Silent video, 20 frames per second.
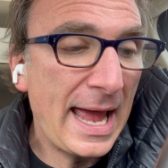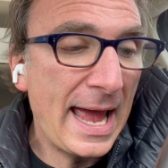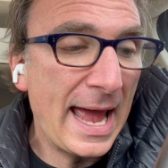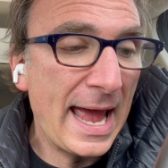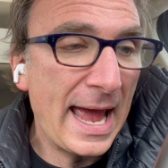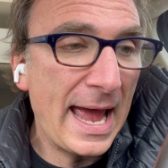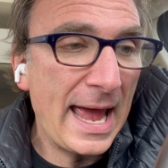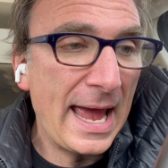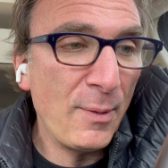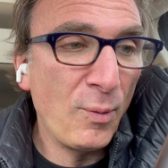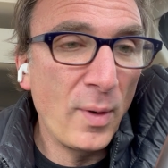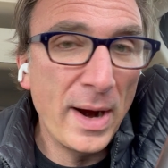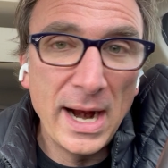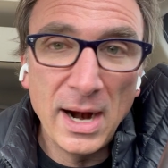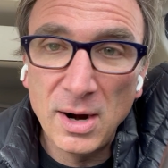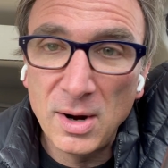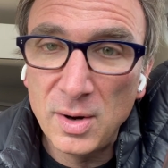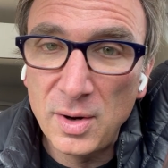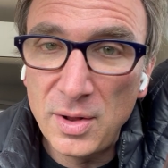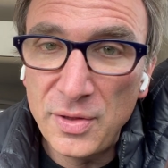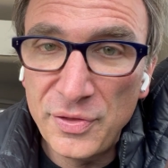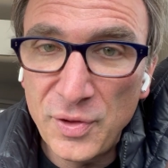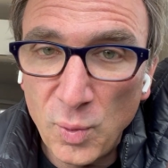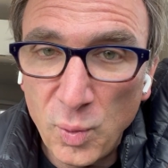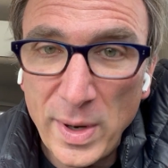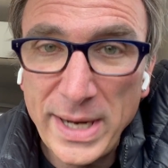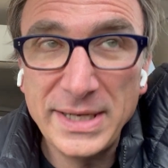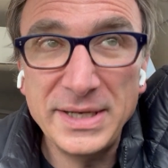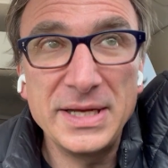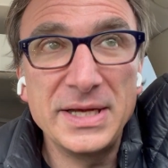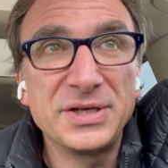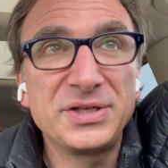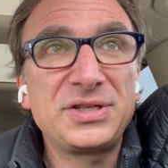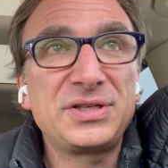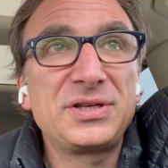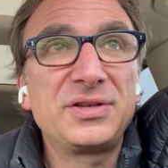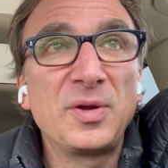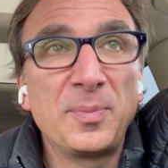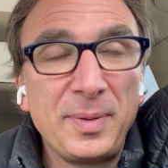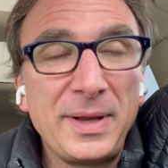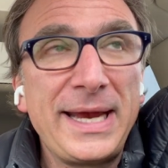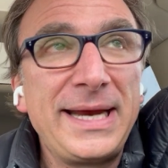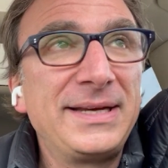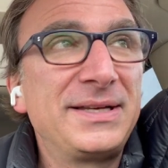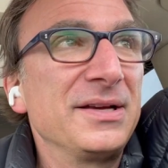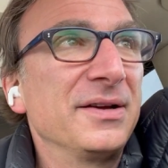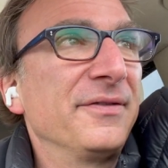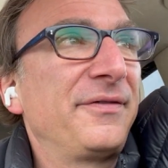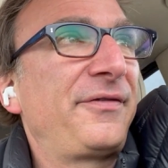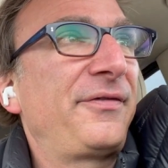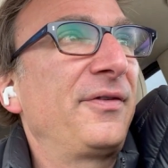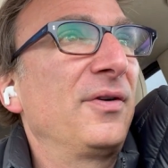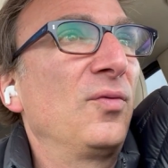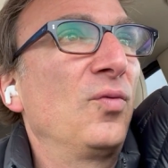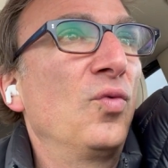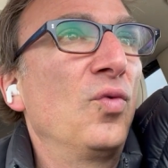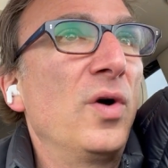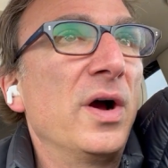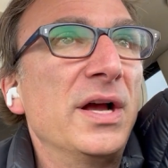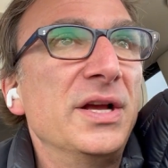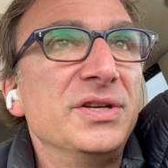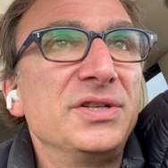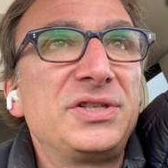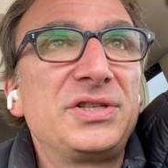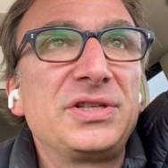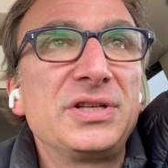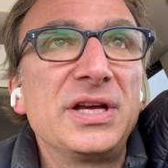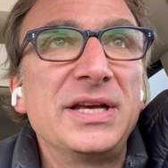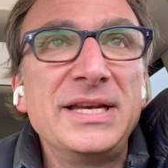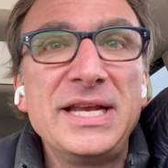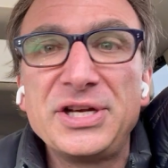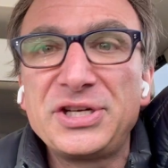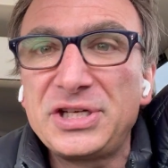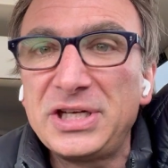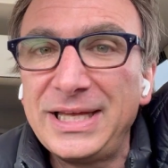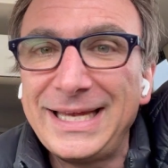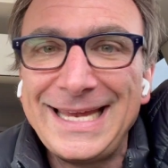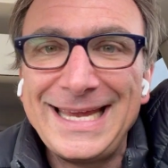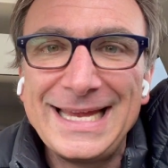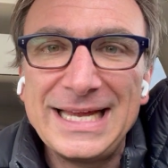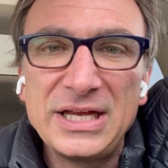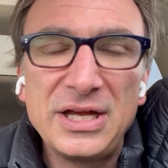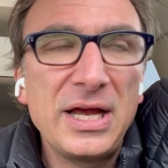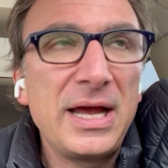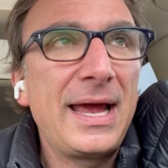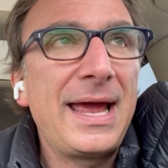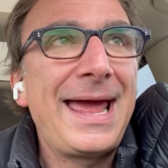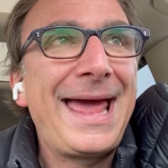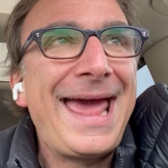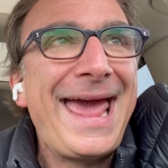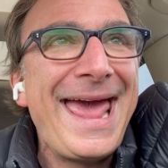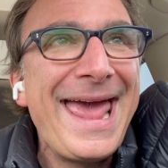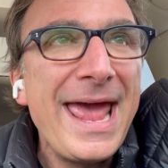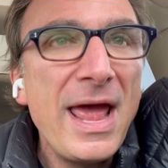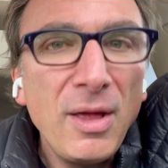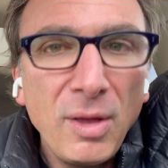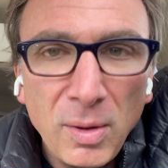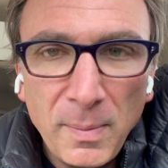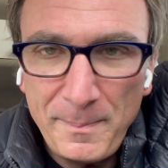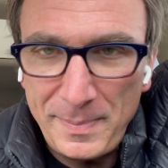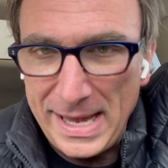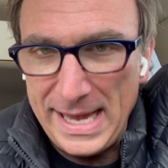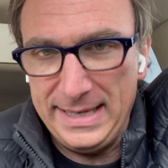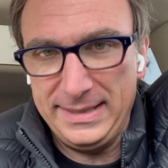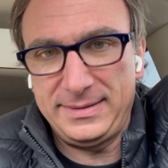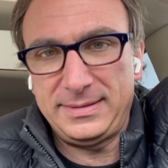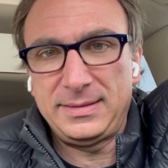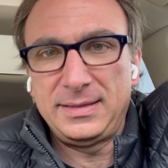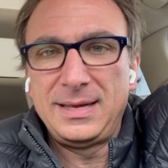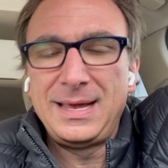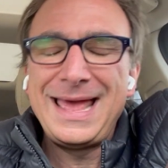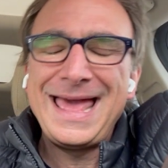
uh, where the witness, the plaintiff, was initially hell bent,